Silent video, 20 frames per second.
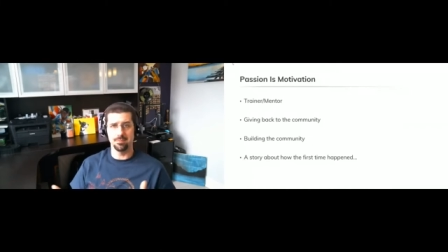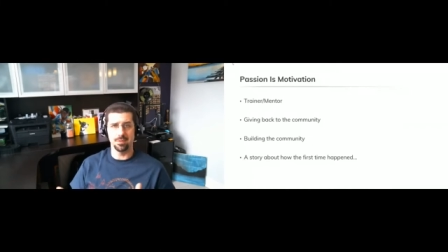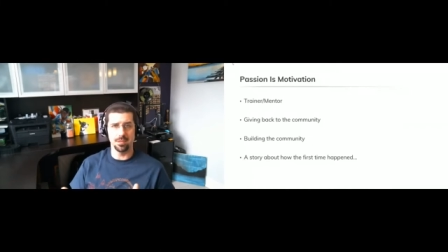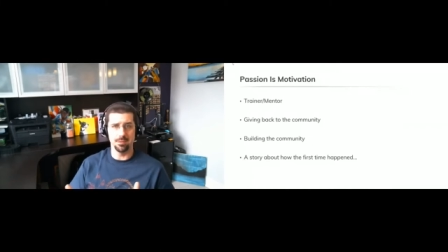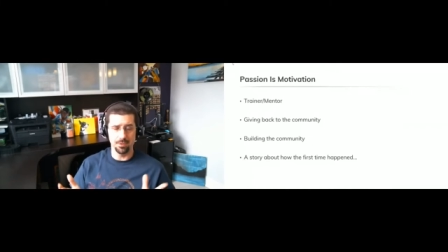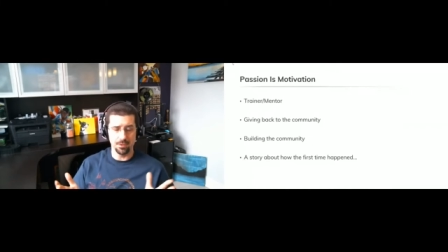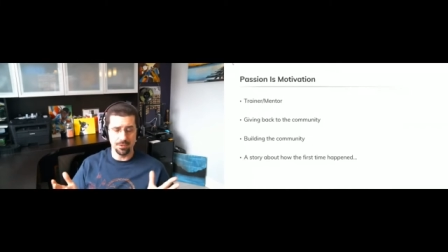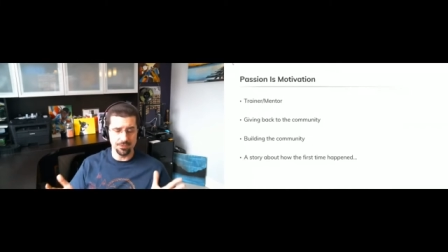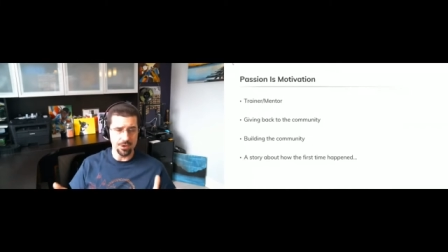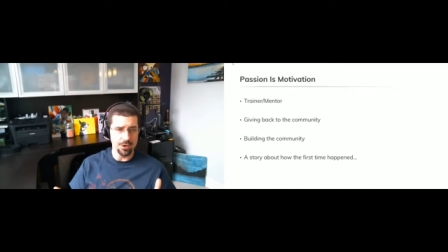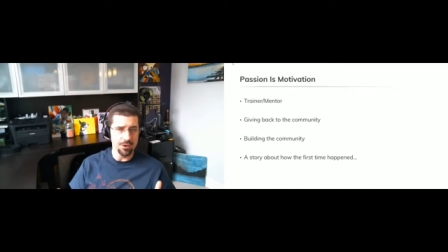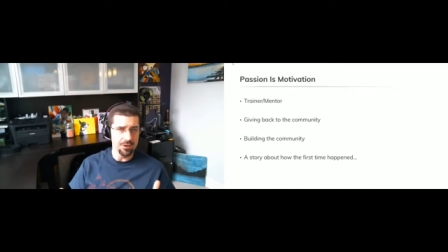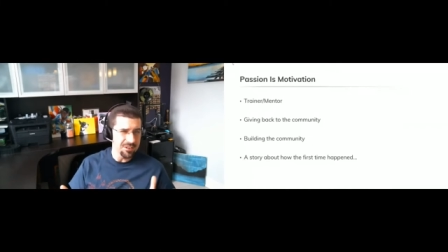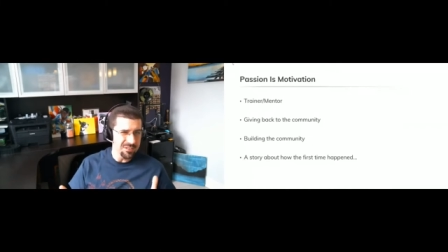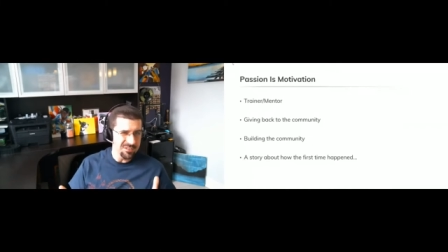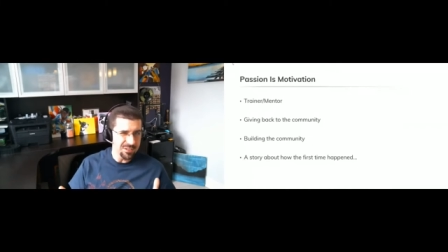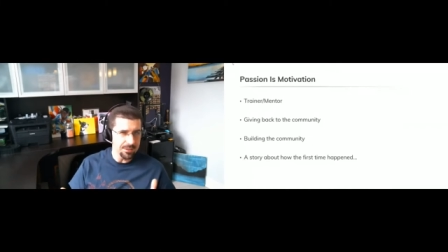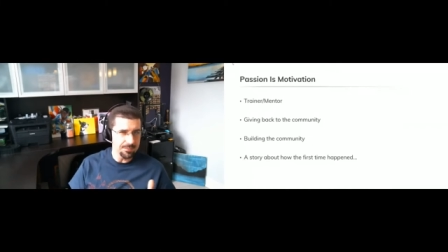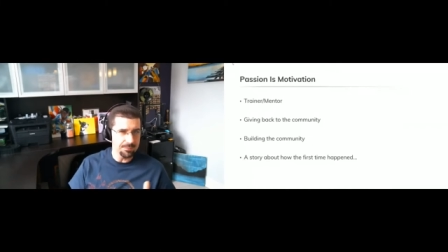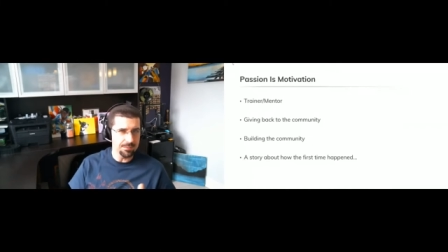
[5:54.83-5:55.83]
people have heard
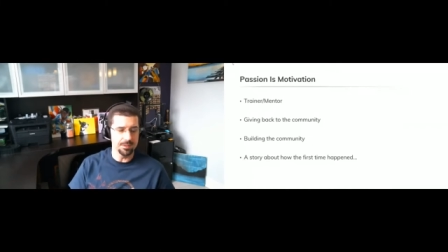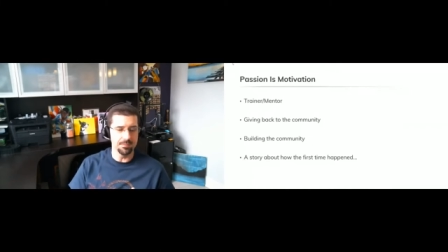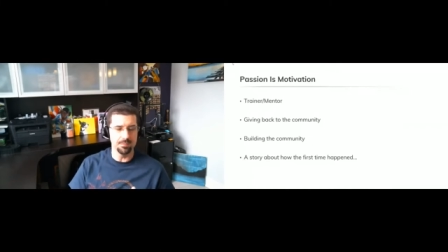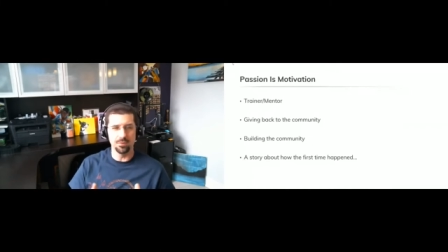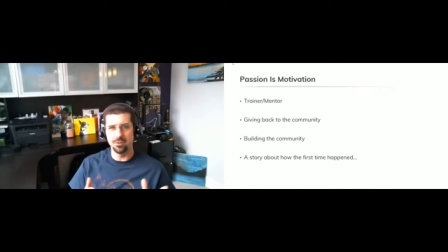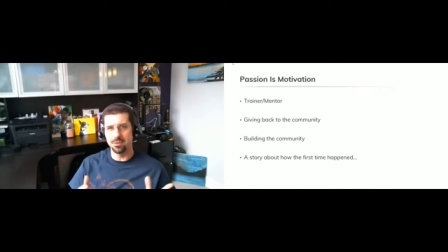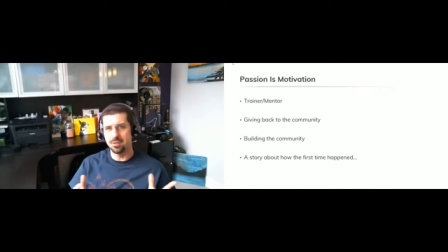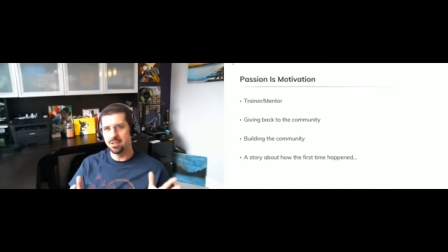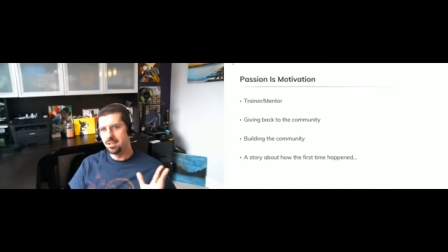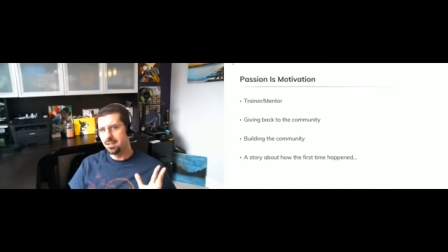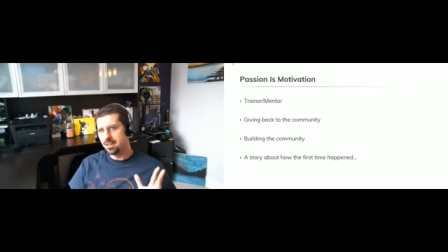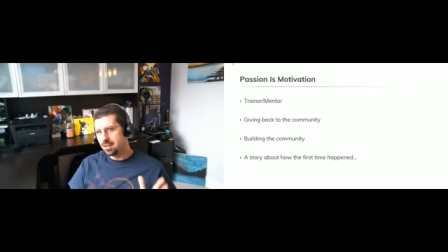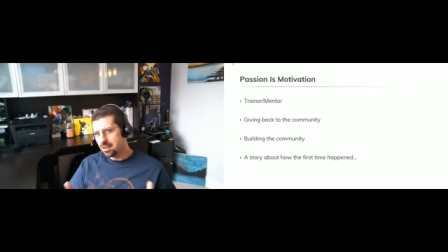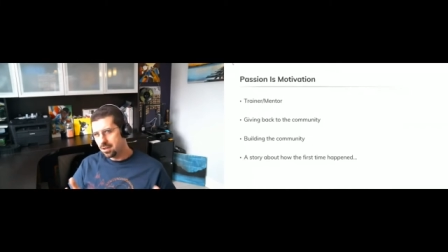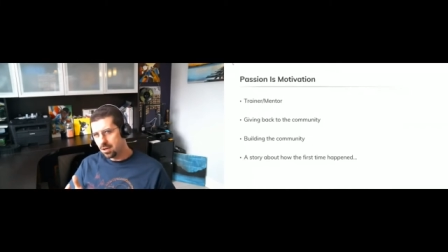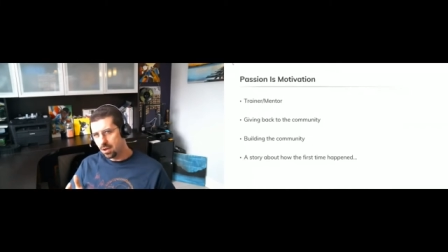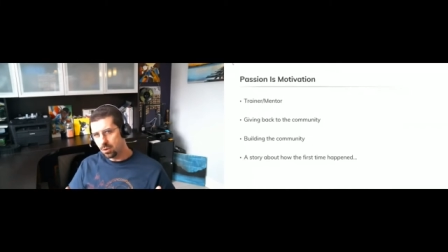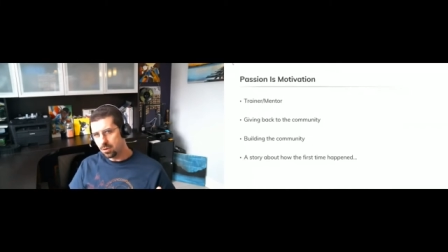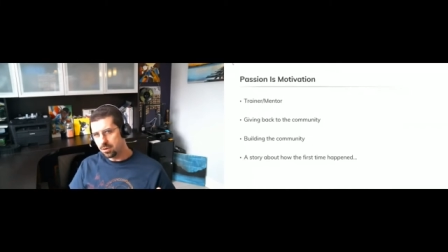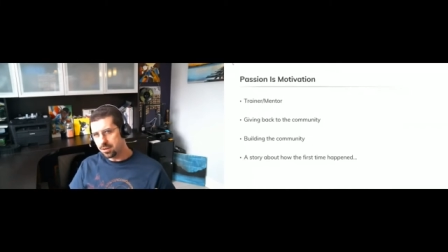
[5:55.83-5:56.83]
of it, people
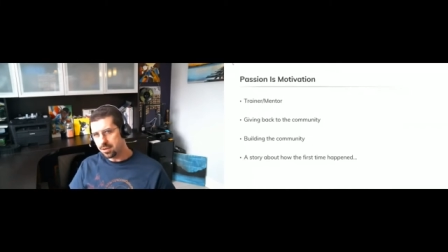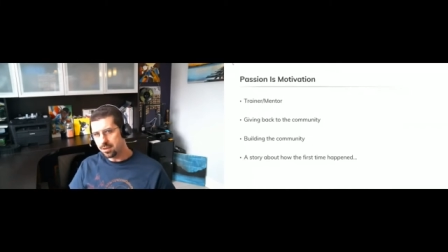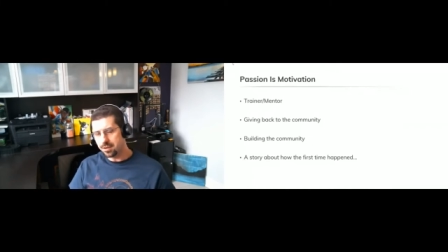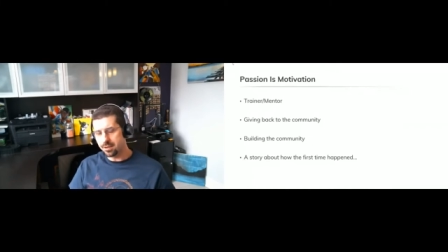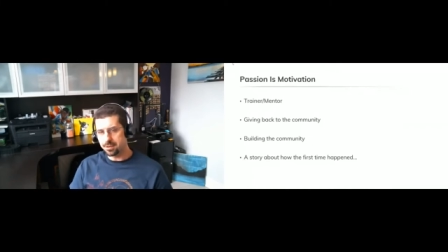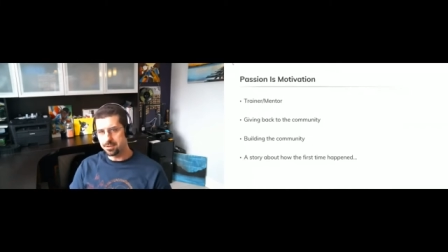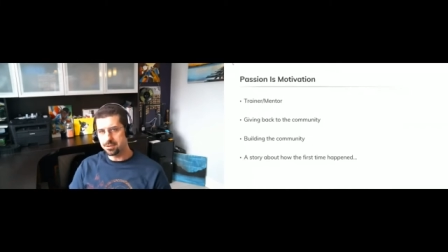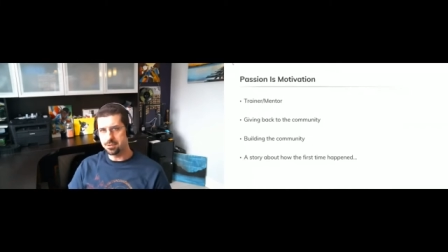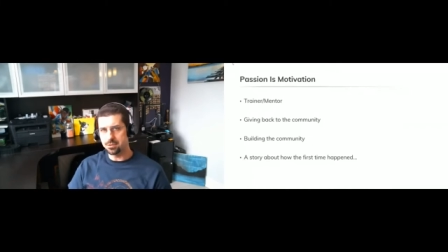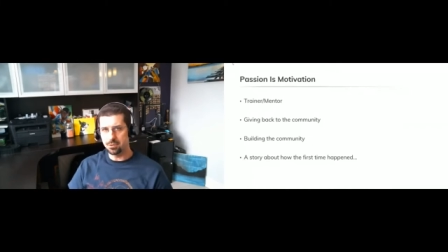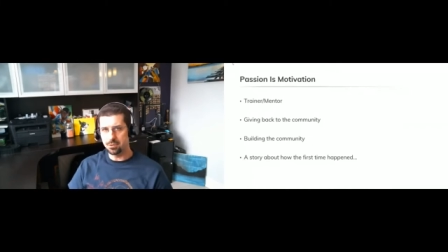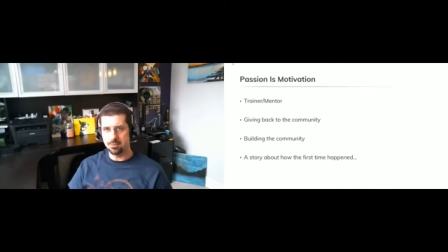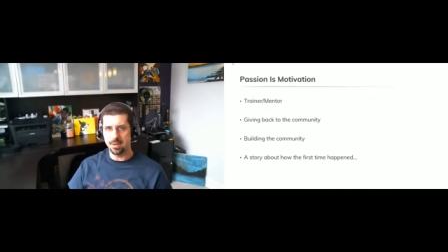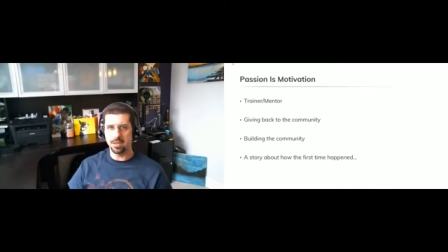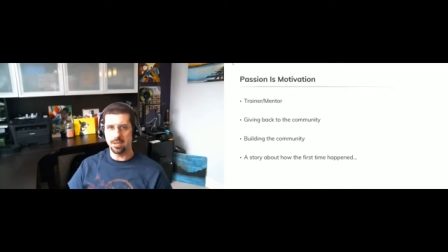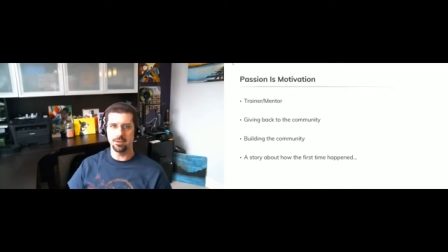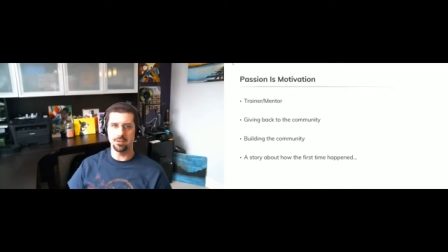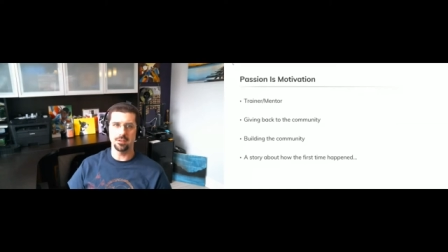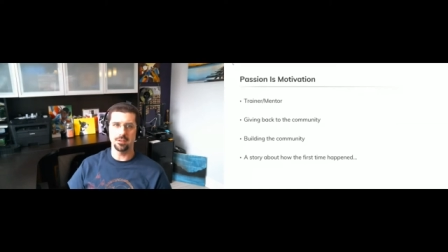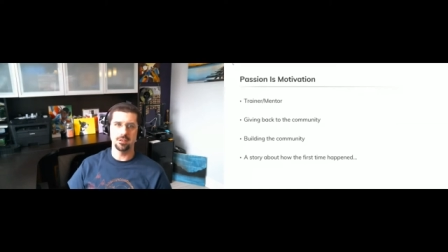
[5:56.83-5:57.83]
know a thing or two
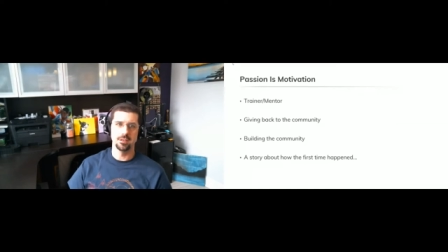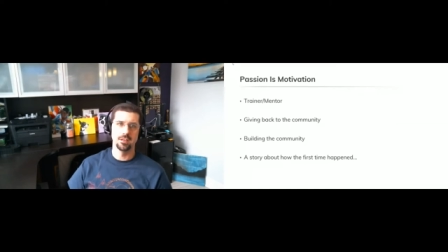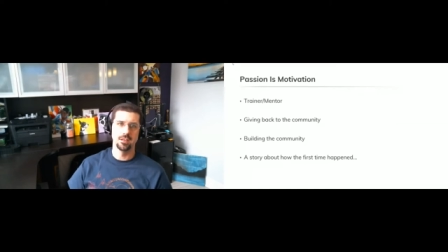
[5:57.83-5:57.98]
about it.